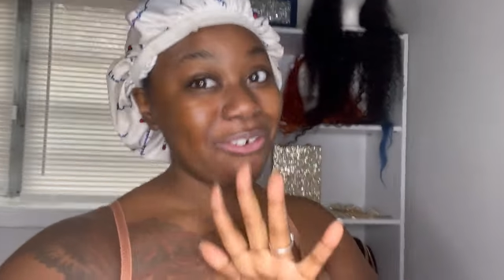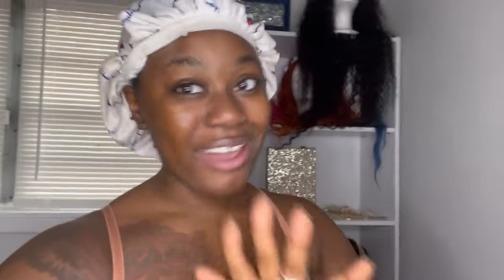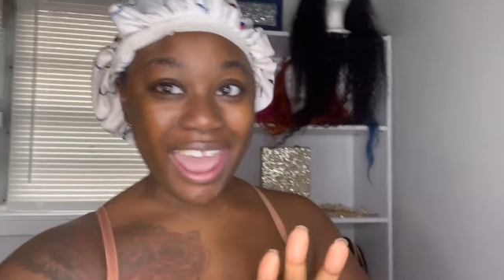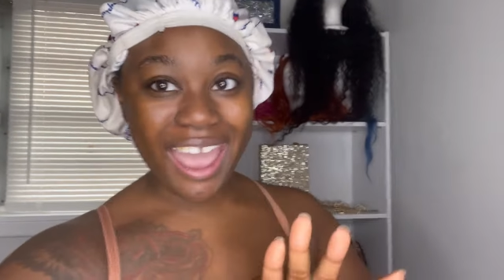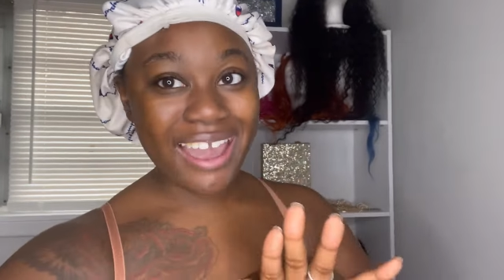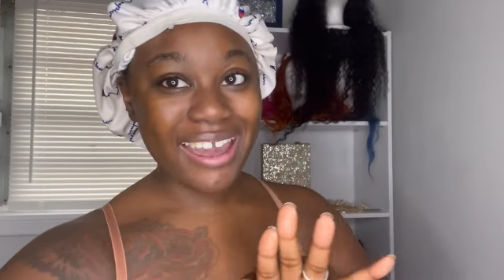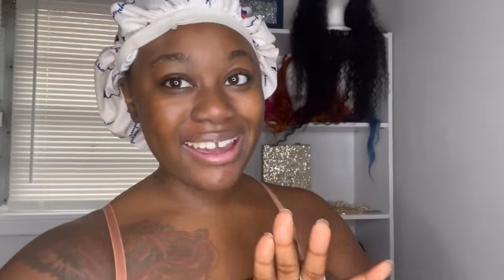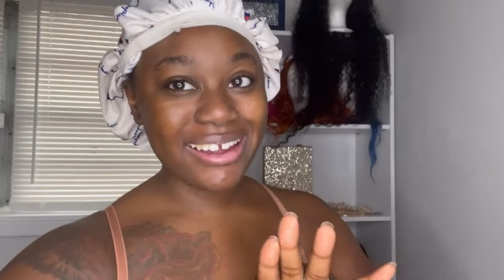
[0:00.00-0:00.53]

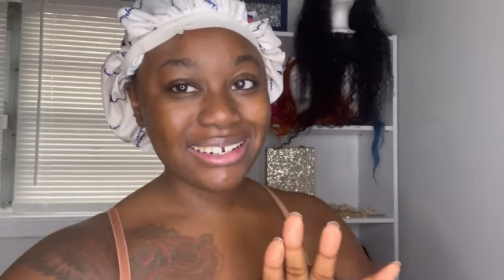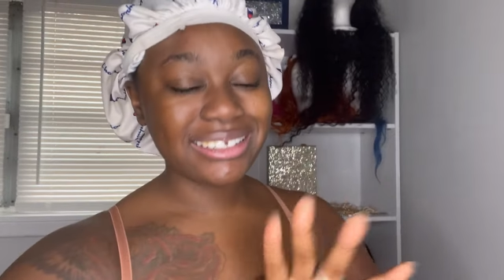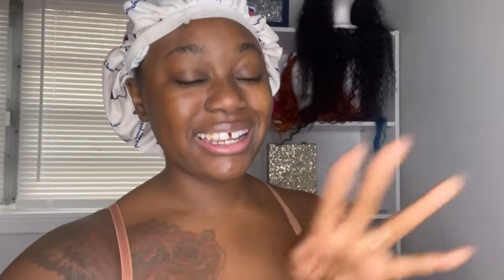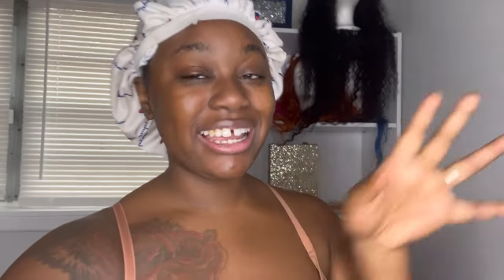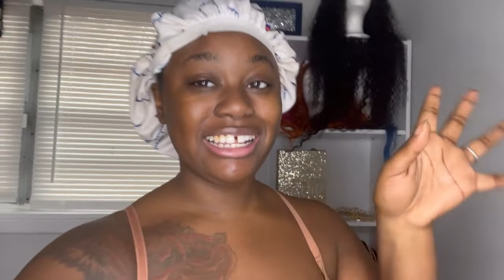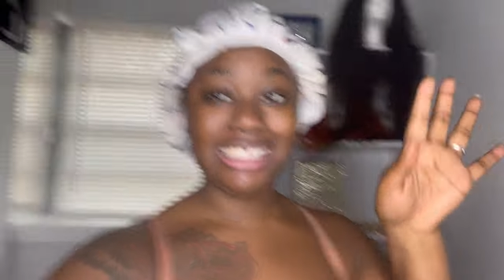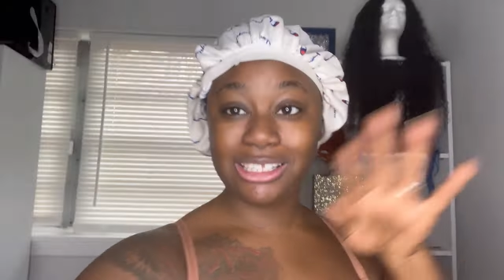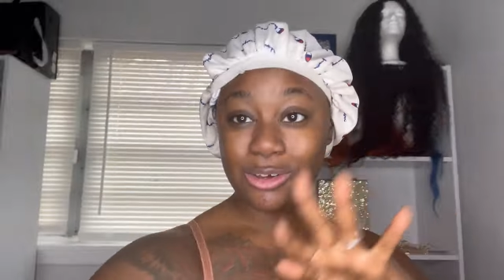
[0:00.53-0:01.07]
okay
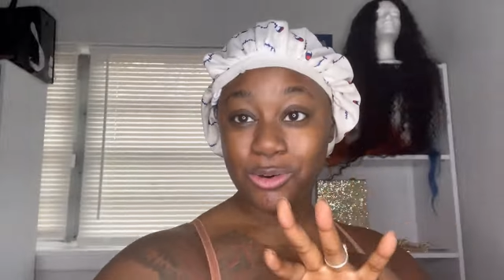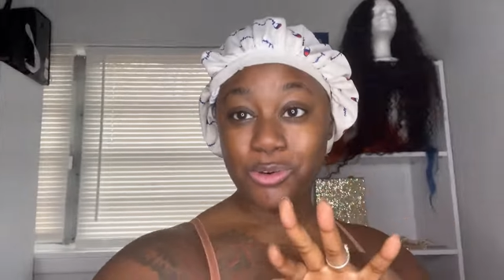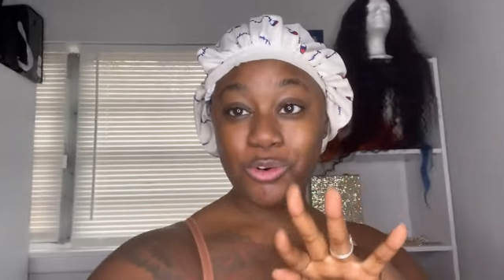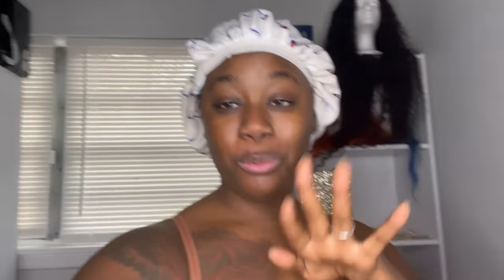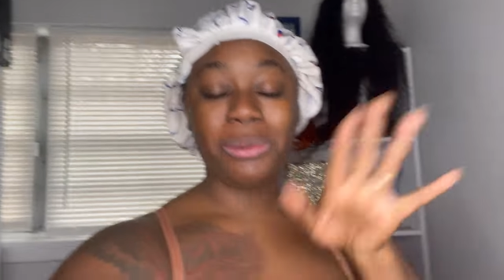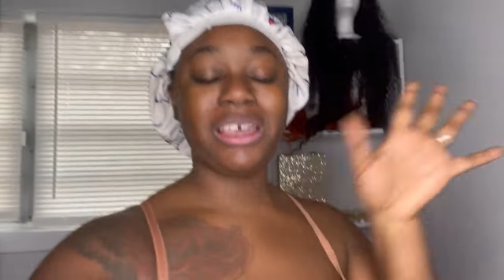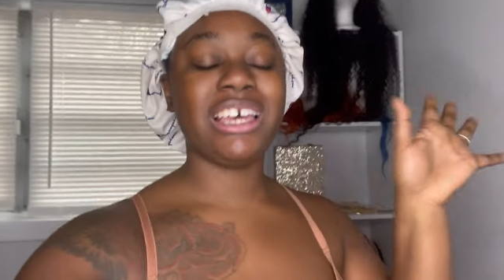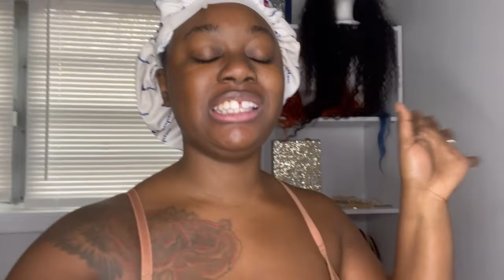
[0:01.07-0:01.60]
that is cool
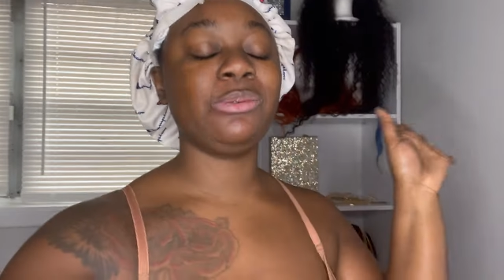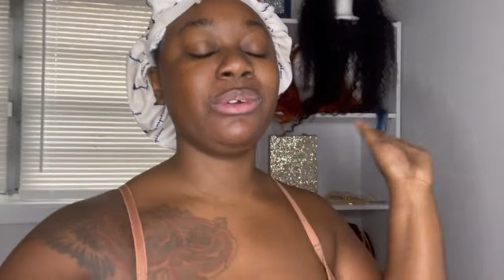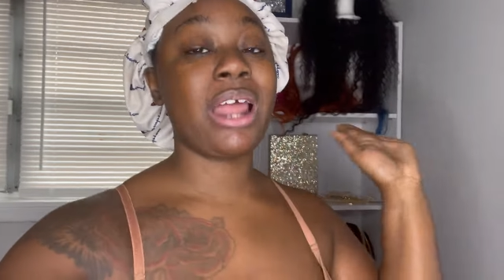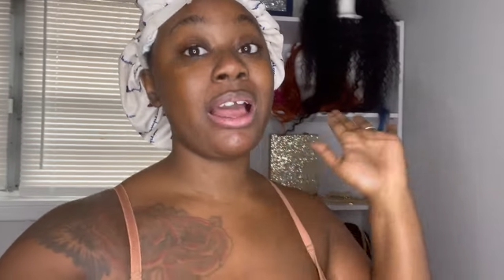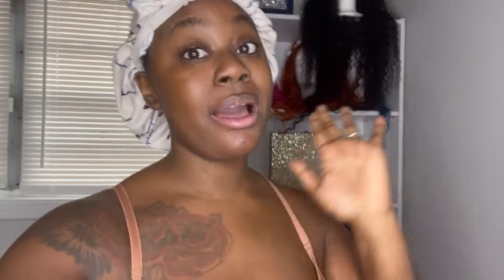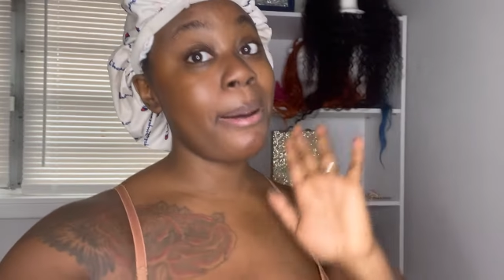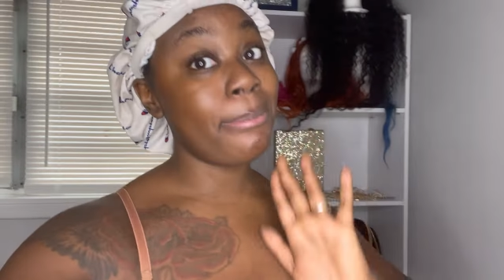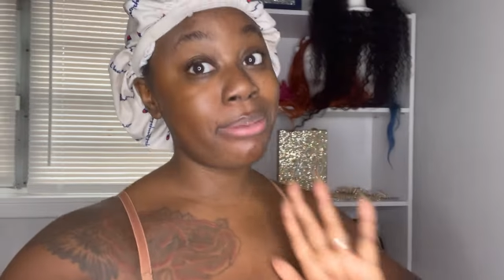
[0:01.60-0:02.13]
because when I
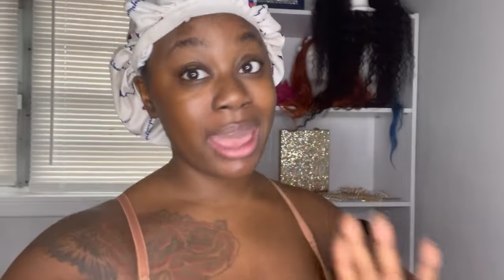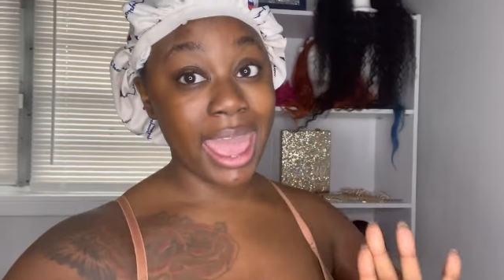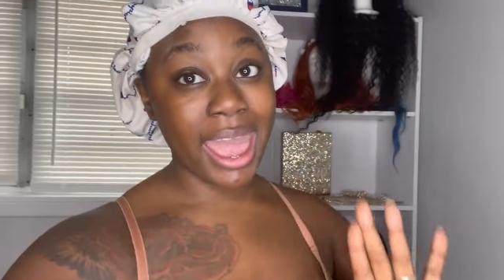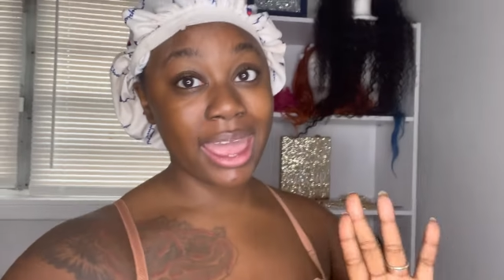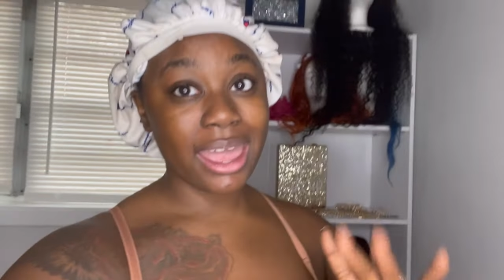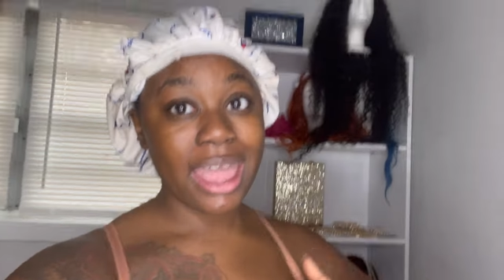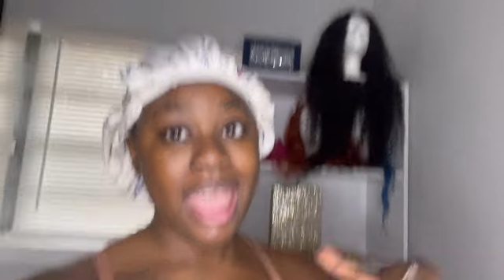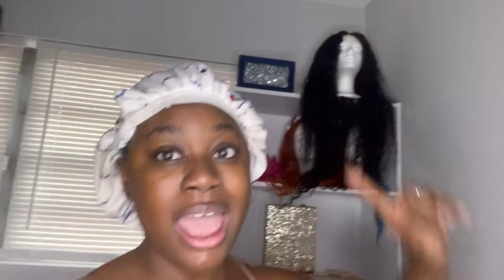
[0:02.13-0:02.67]
come
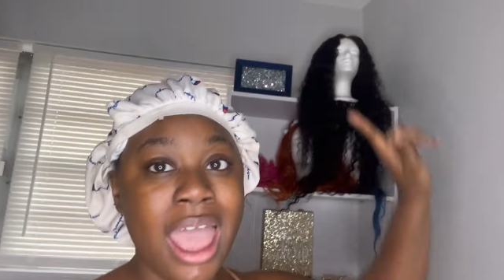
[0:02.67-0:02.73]
back